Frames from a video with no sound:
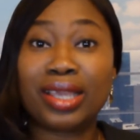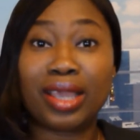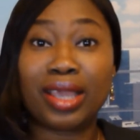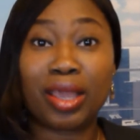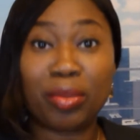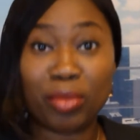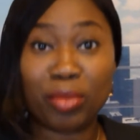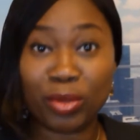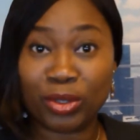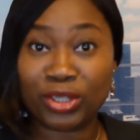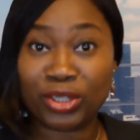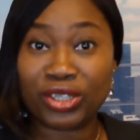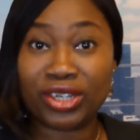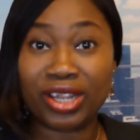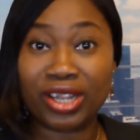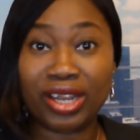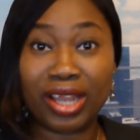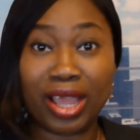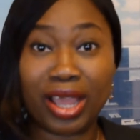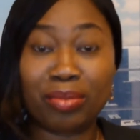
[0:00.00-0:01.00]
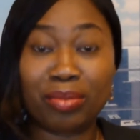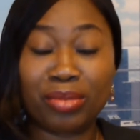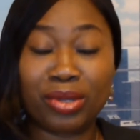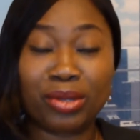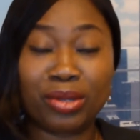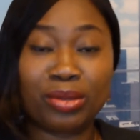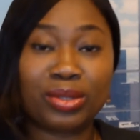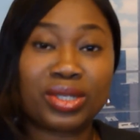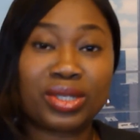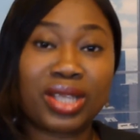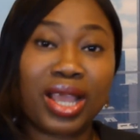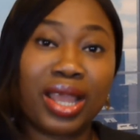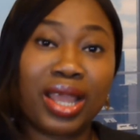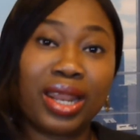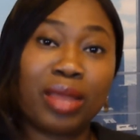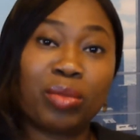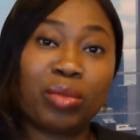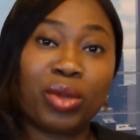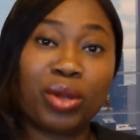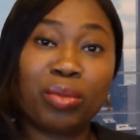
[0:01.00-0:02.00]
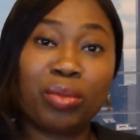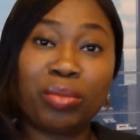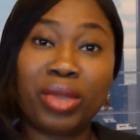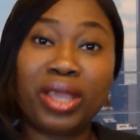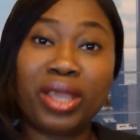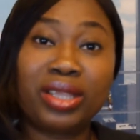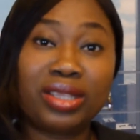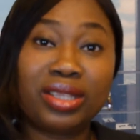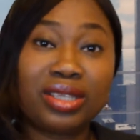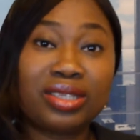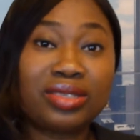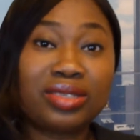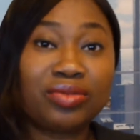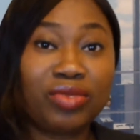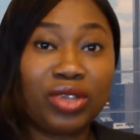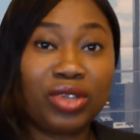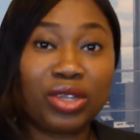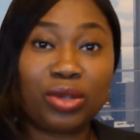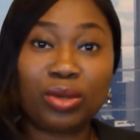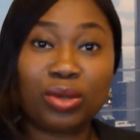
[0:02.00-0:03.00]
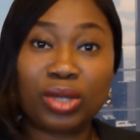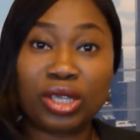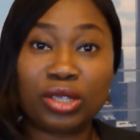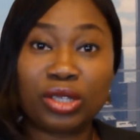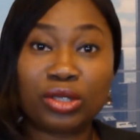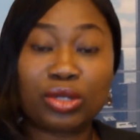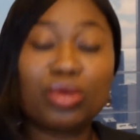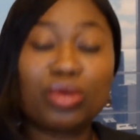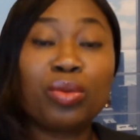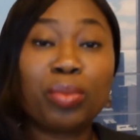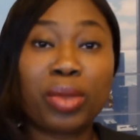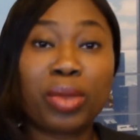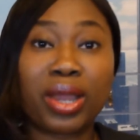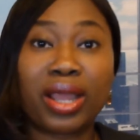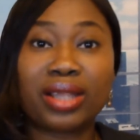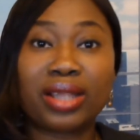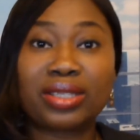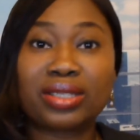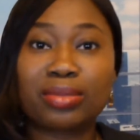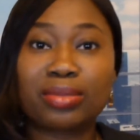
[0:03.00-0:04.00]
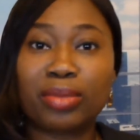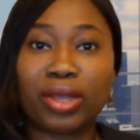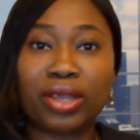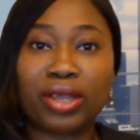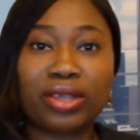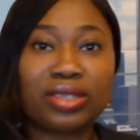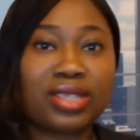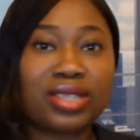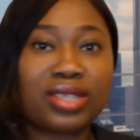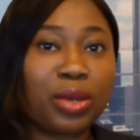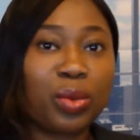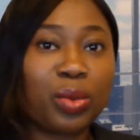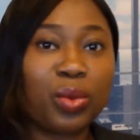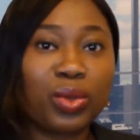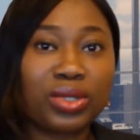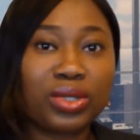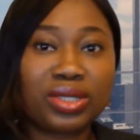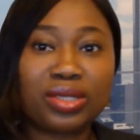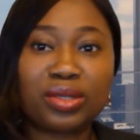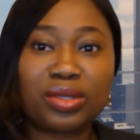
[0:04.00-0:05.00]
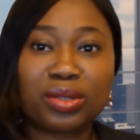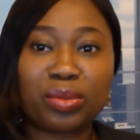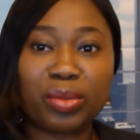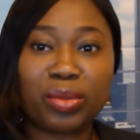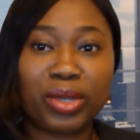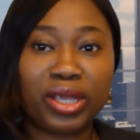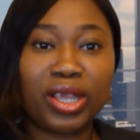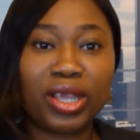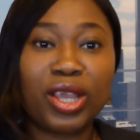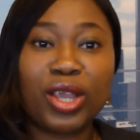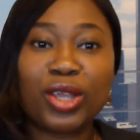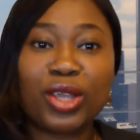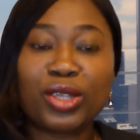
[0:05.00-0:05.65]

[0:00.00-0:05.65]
emotional abuse, and I'm going to make this video in two parts because I don't want it to be